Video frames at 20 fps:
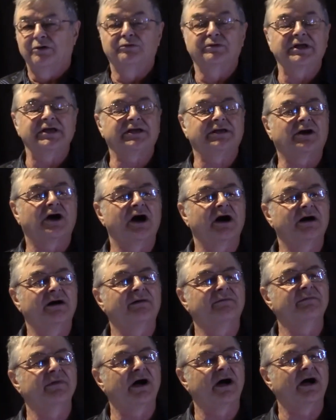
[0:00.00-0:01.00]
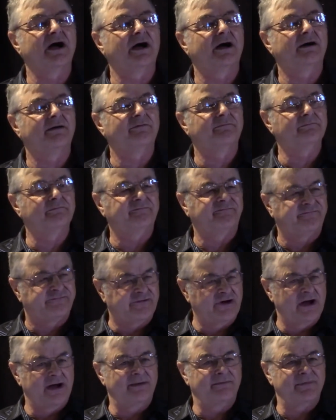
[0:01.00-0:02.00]
We come
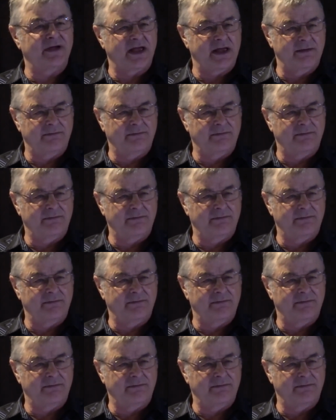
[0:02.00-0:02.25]
from